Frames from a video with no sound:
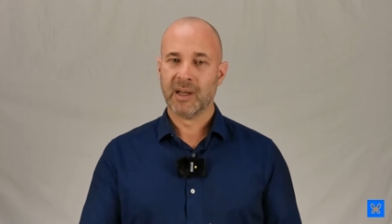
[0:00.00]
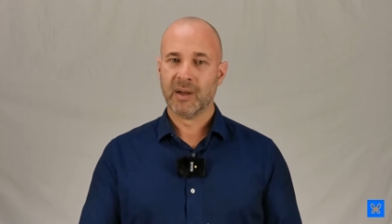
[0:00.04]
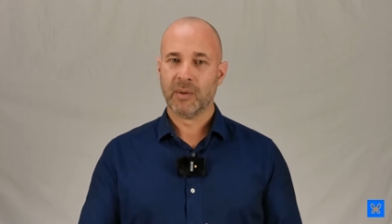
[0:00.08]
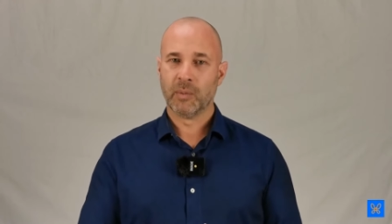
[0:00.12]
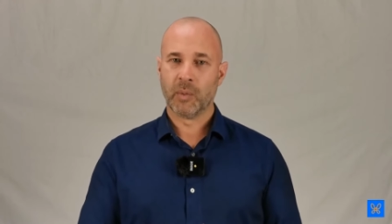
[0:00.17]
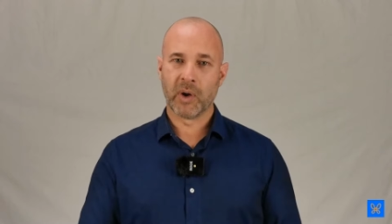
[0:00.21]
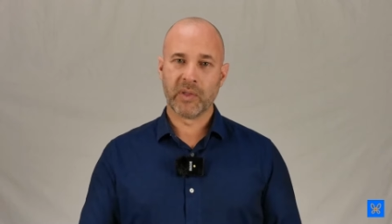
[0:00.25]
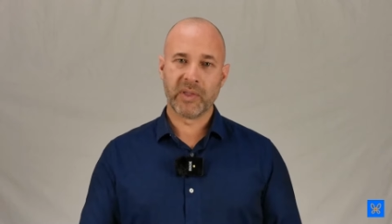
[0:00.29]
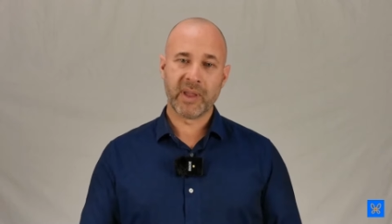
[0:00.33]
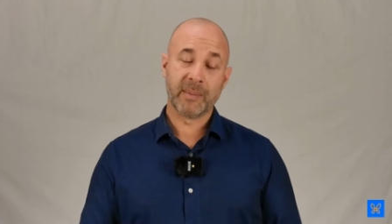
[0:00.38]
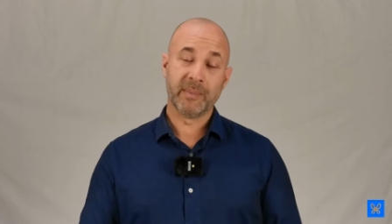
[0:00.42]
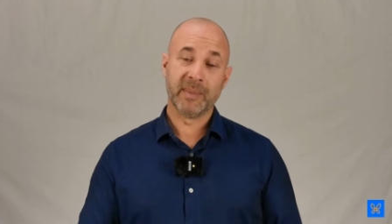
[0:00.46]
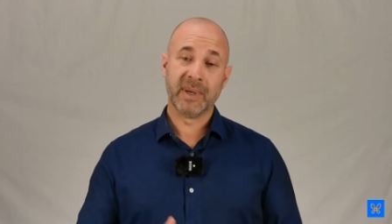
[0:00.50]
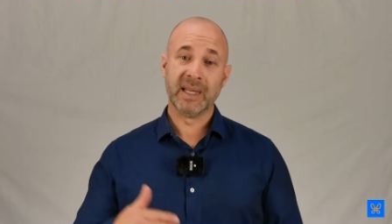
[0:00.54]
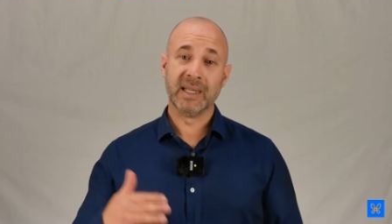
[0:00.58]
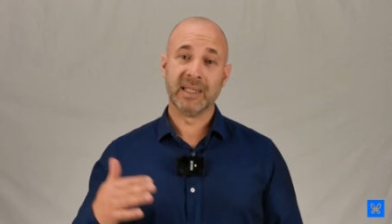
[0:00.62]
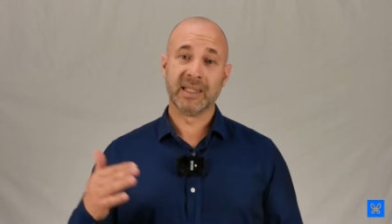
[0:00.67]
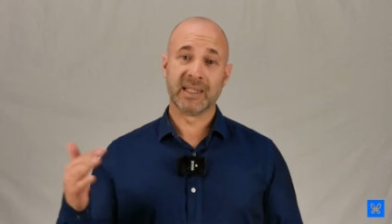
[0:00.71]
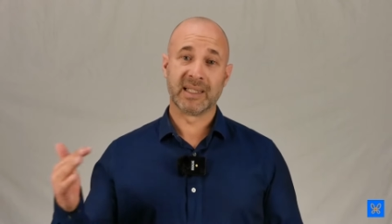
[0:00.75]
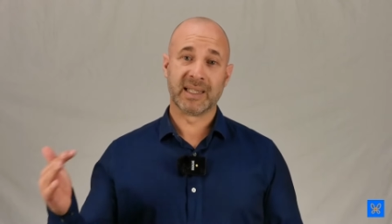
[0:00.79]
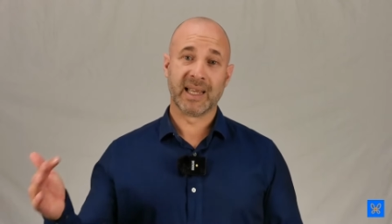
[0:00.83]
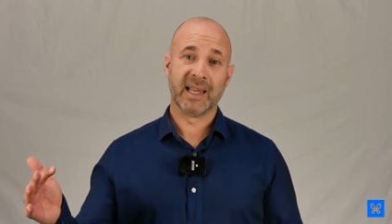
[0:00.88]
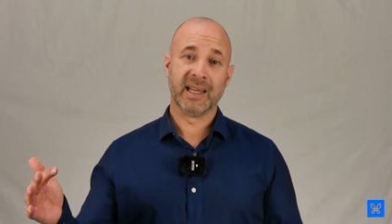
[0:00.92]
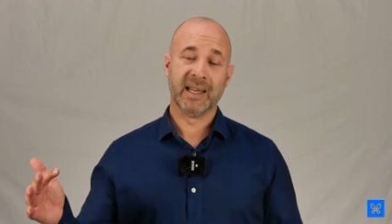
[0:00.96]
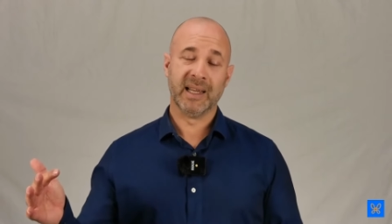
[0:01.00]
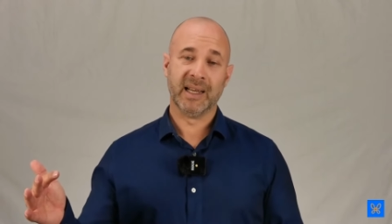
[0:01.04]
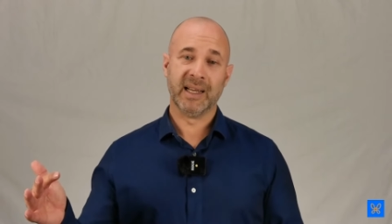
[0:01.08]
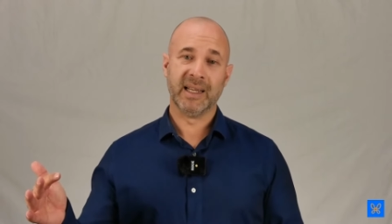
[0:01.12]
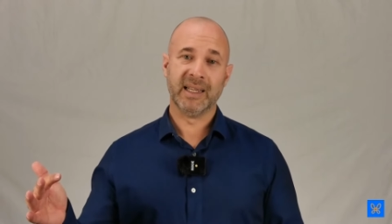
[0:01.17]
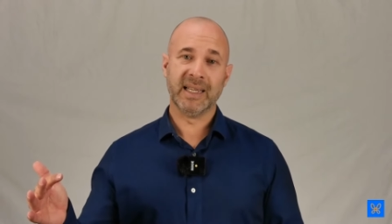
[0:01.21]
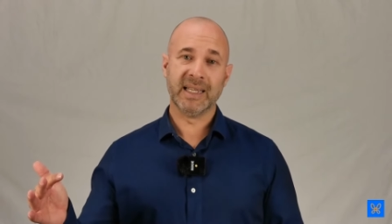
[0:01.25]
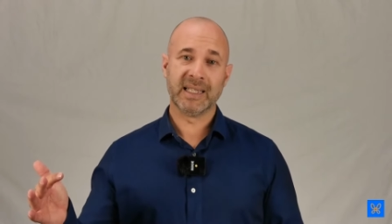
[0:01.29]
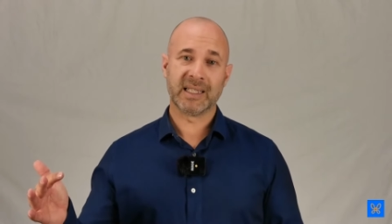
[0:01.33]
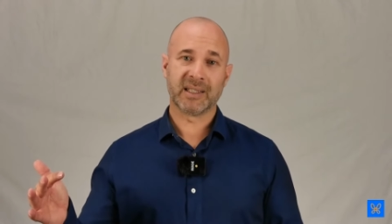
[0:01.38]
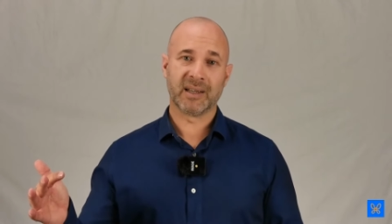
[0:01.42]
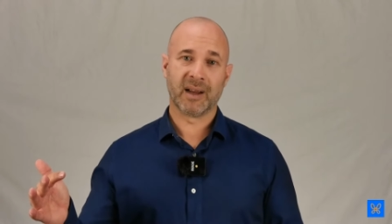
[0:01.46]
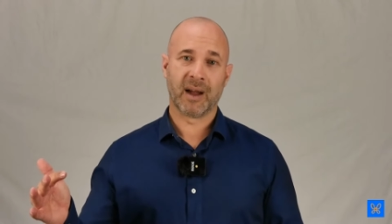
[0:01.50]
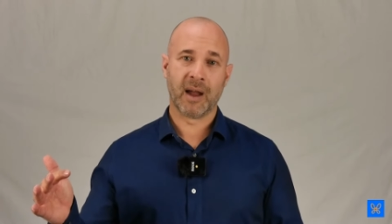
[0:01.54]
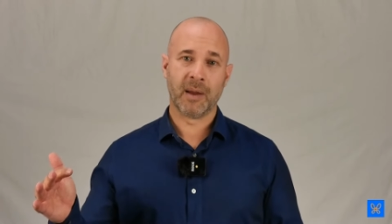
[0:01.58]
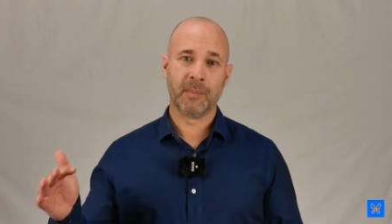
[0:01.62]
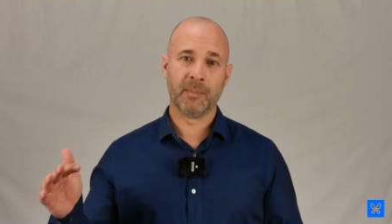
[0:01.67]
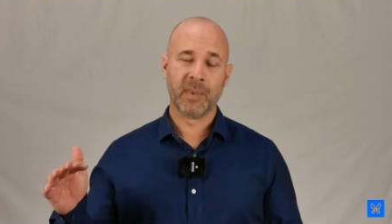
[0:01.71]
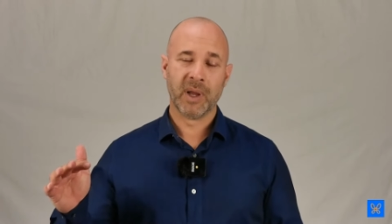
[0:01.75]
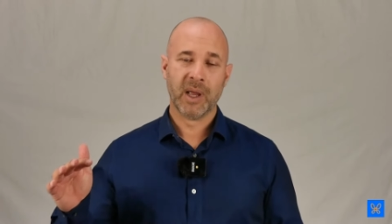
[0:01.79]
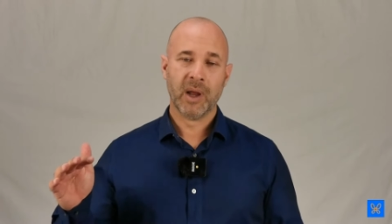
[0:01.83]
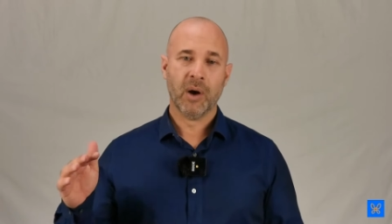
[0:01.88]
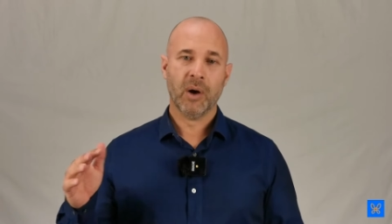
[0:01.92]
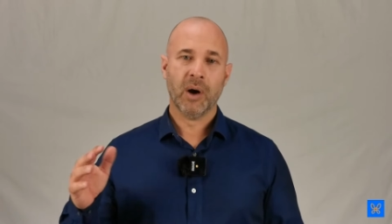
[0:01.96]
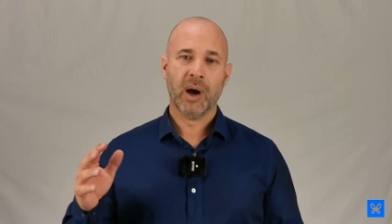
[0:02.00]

What that means is that in a year's time,